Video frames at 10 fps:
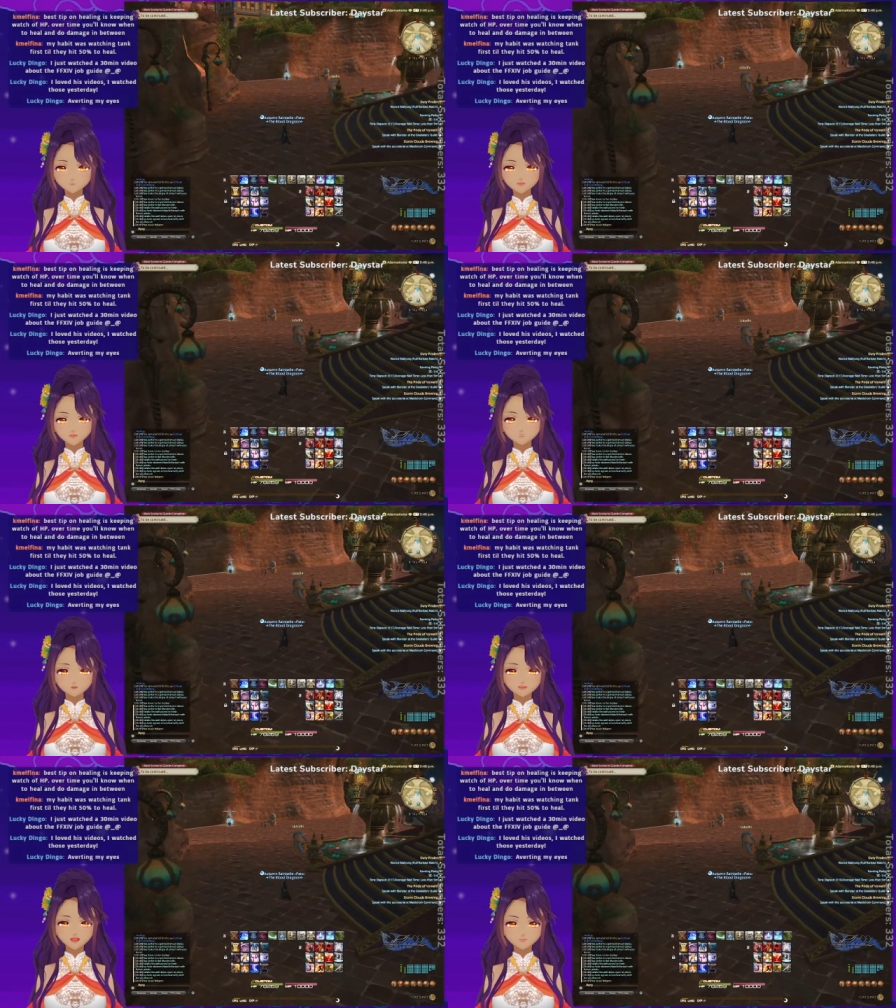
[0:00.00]
It doesn't
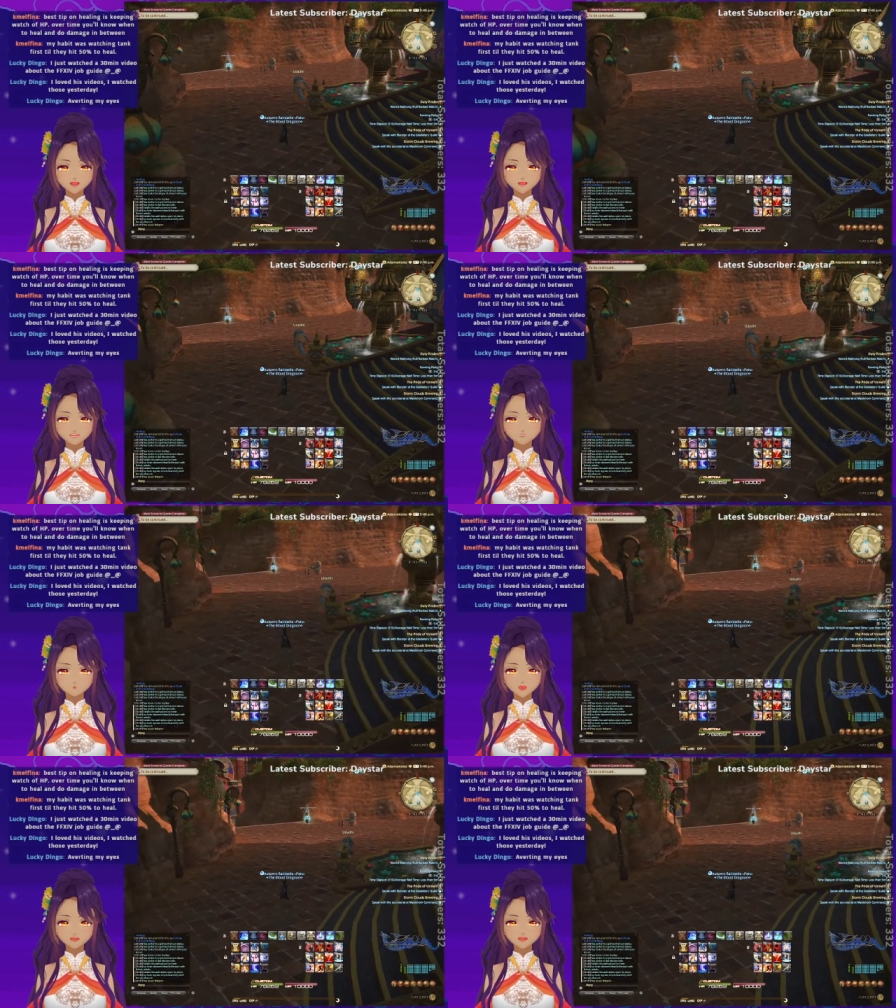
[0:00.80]
look like it's gonna take too
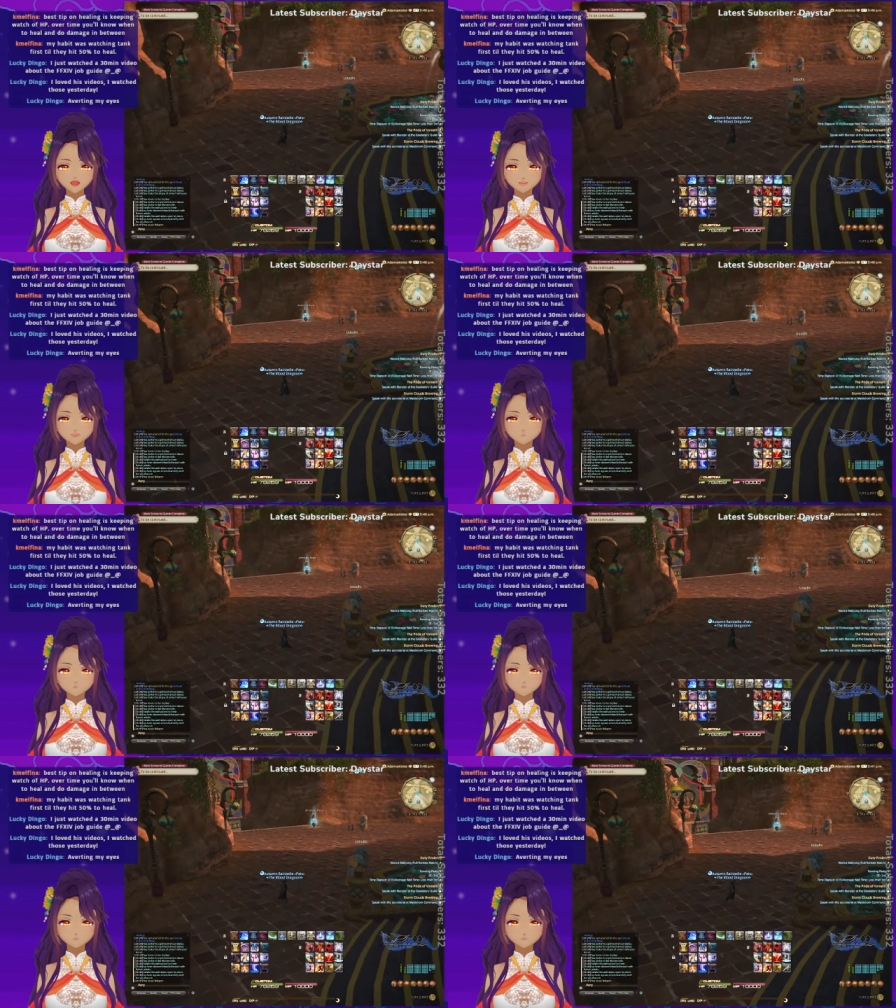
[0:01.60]
long, but
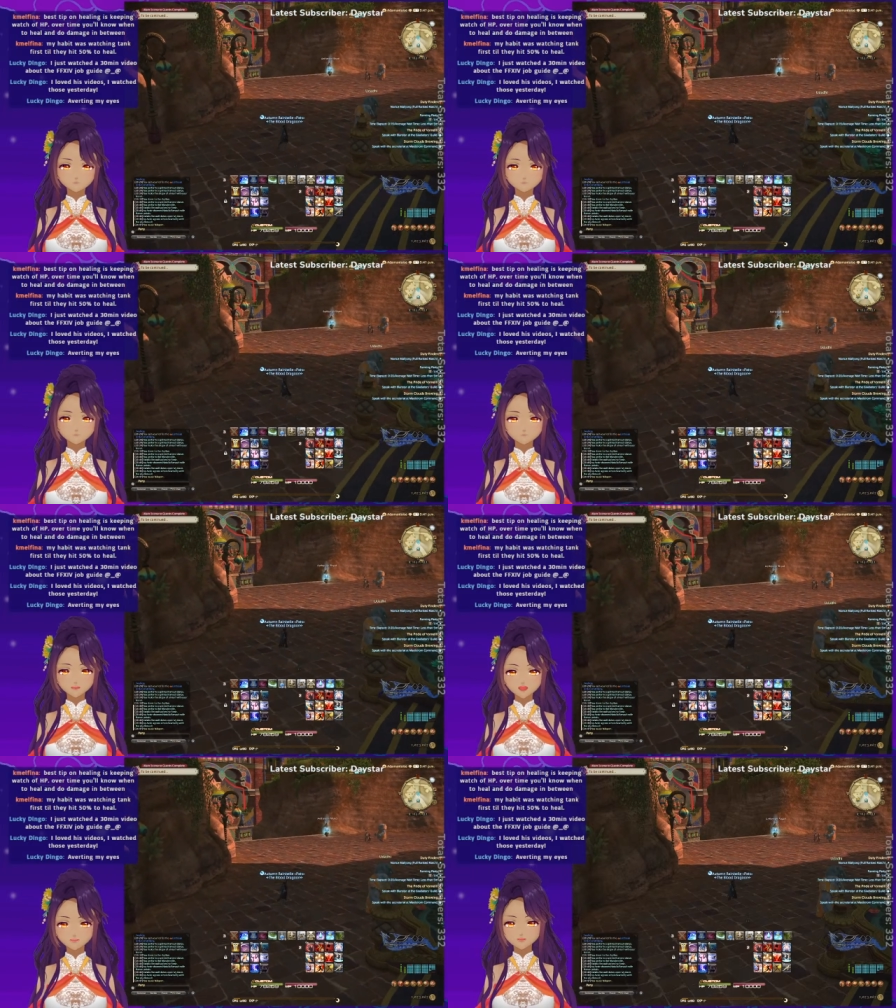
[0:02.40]

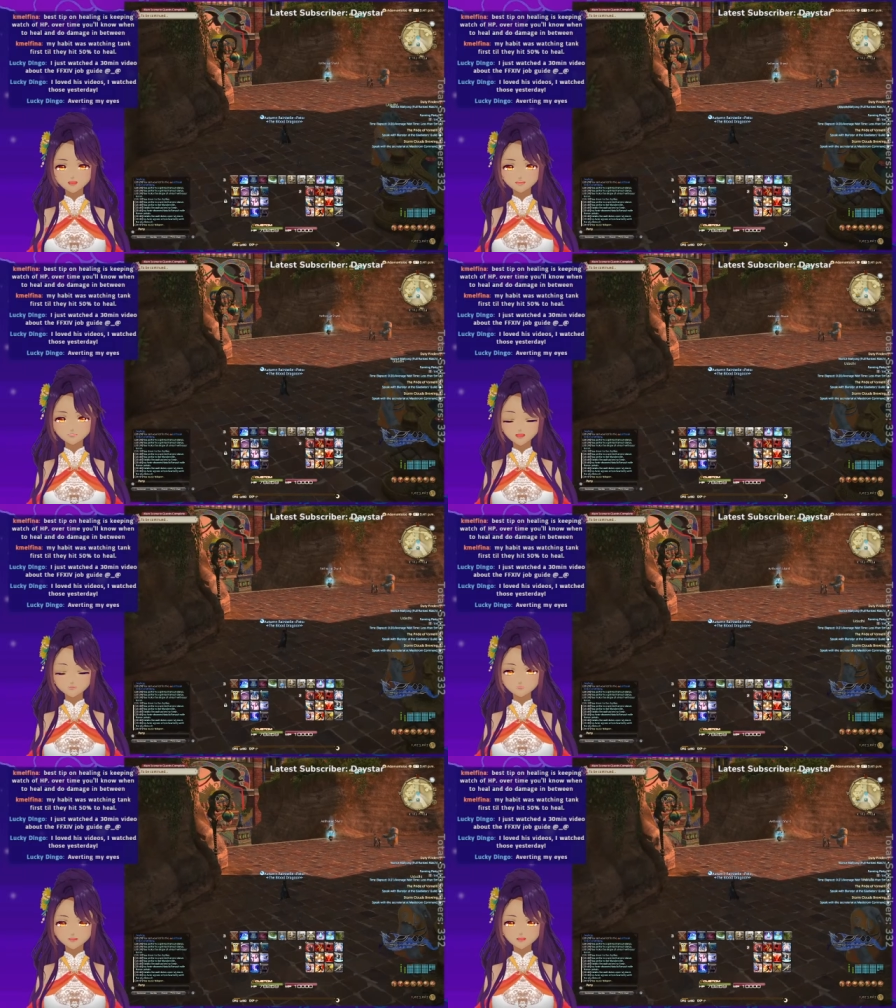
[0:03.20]
I need to get a
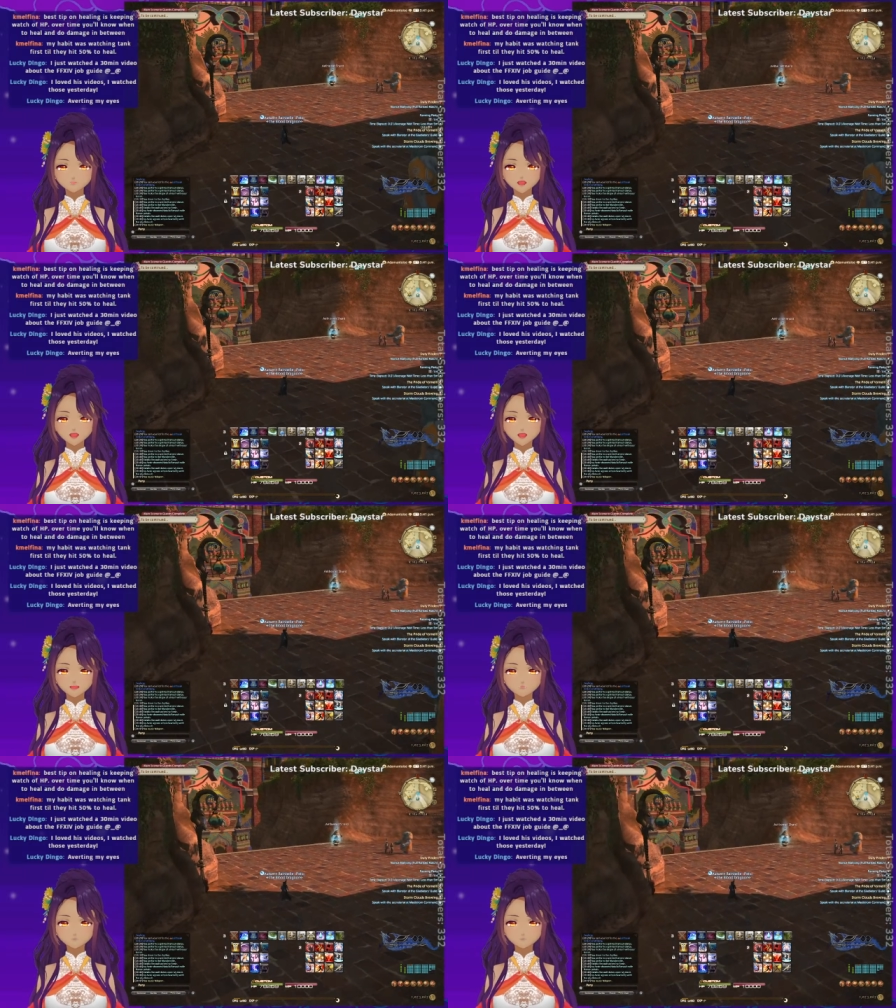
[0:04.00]
lot of
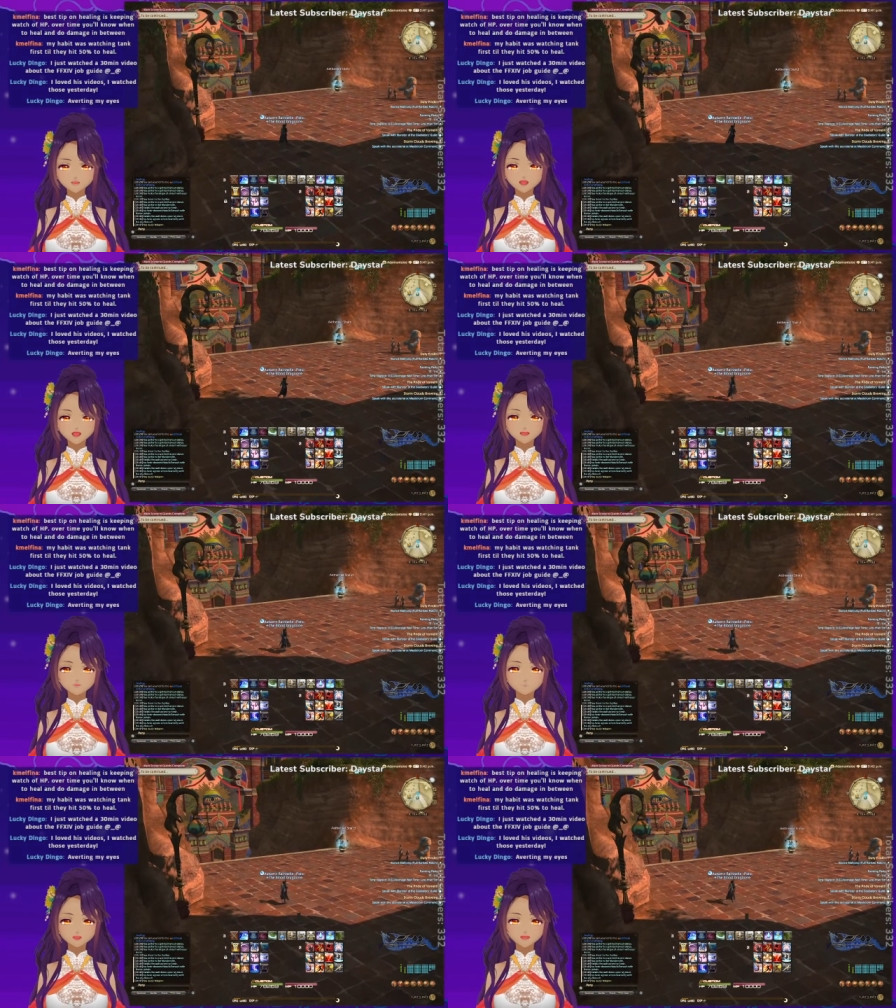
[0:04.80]

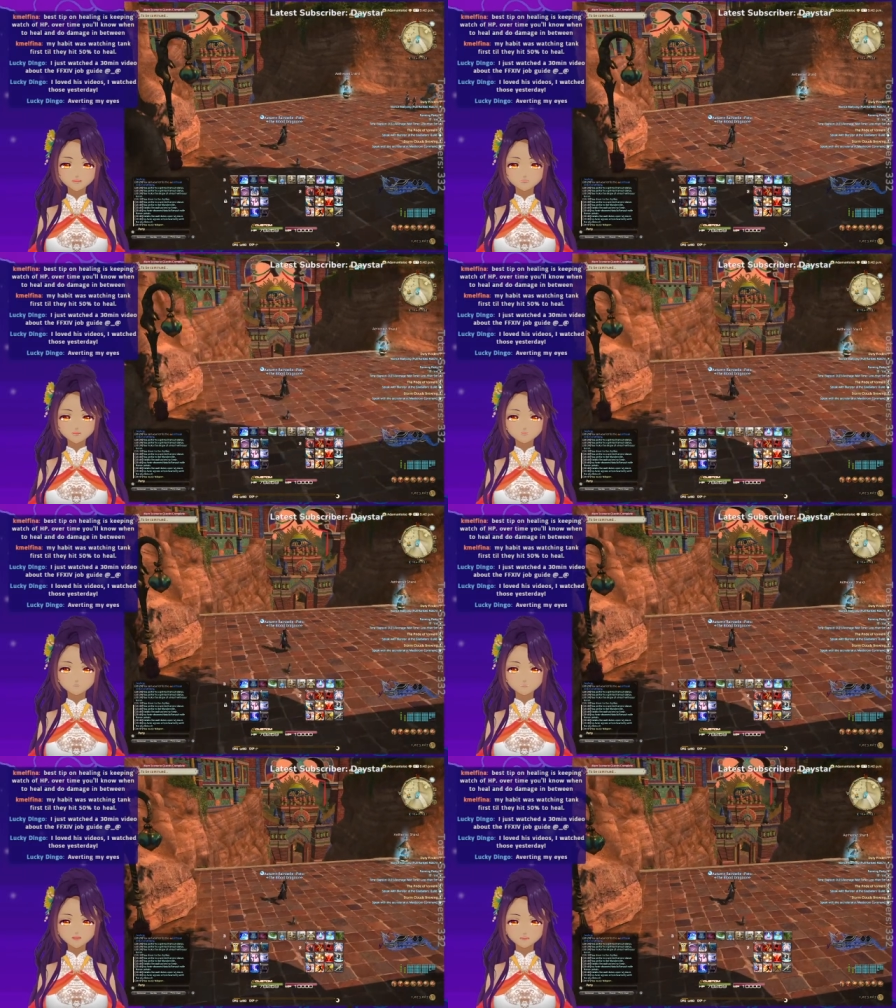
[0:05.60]
gacha
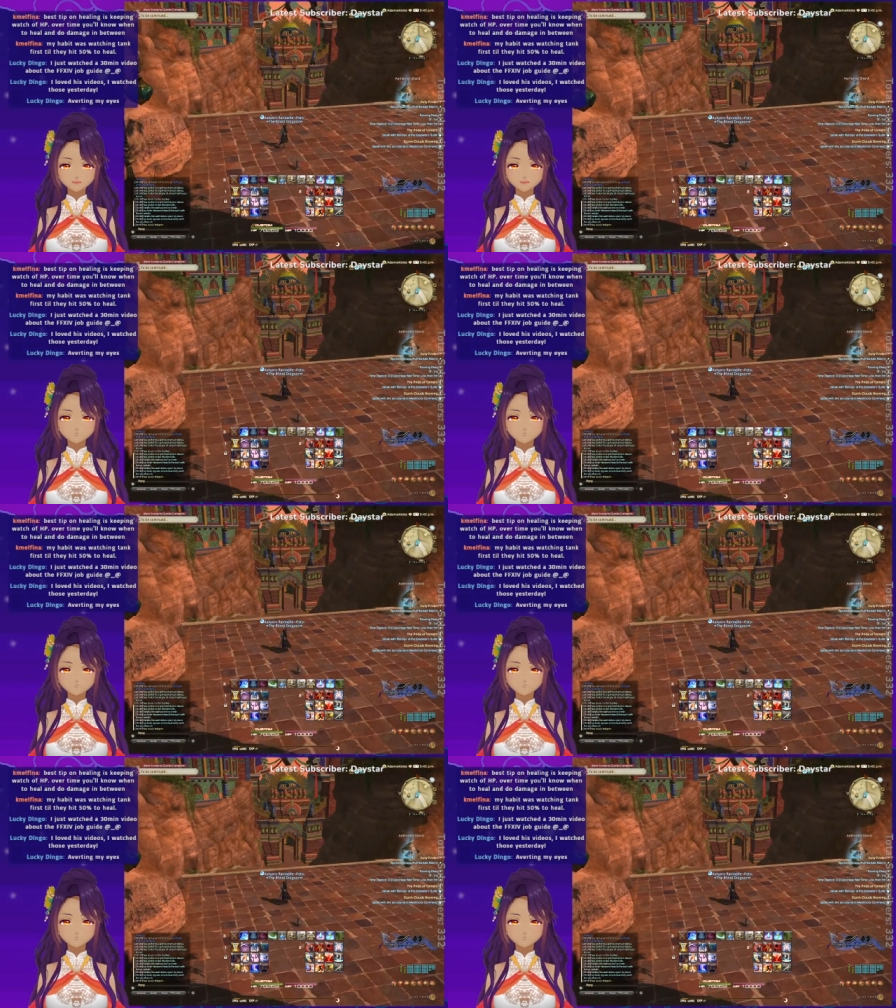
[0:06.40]
leather.